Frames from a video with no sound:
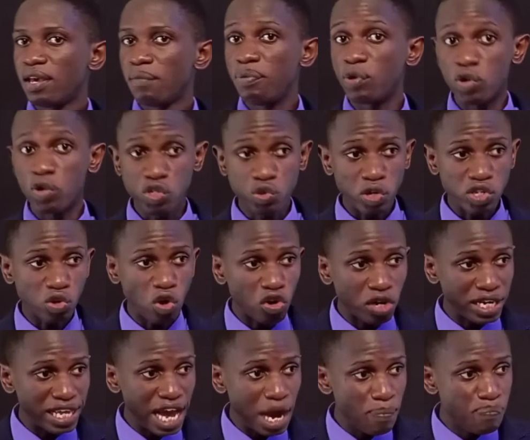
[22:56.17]
Because it was
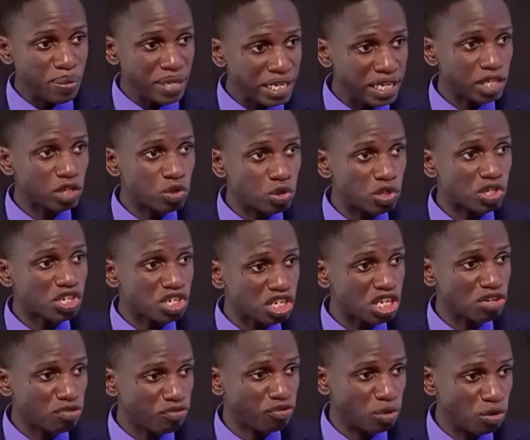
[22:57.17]
only appealing to your
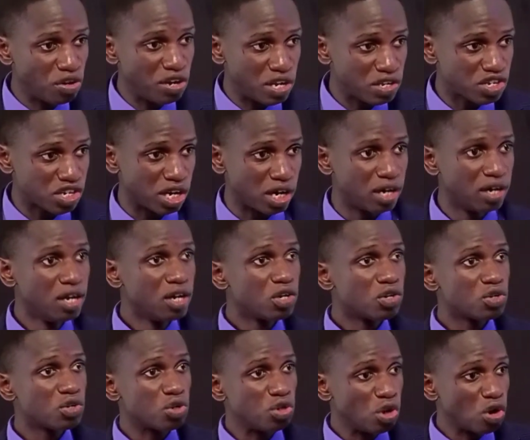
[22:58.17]
sinful nature,
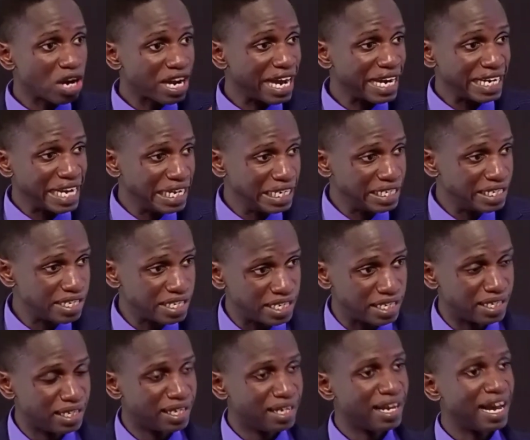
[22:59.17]
to your
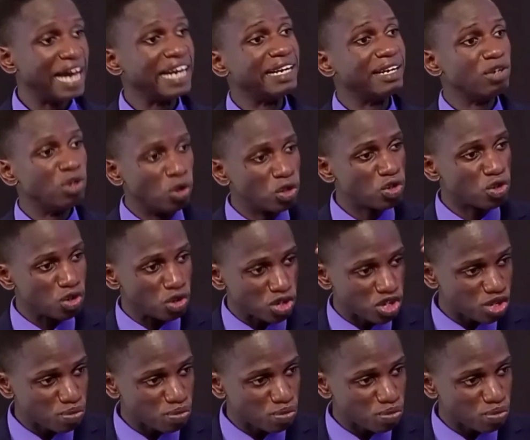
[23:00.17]
carnality, and not to your